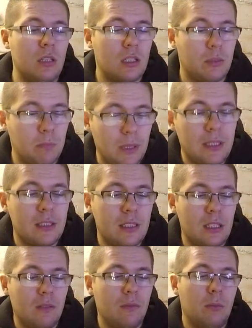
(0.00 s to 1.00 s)

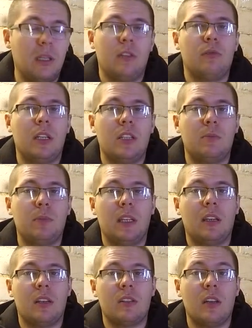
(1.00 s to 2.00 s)
expensive mid-range
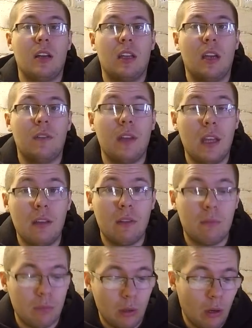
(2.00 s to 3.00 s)
speakers I have
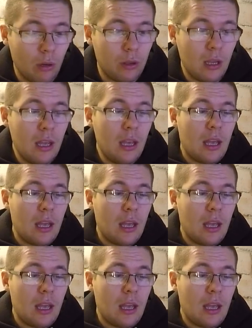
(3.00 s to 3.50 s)
ever bought,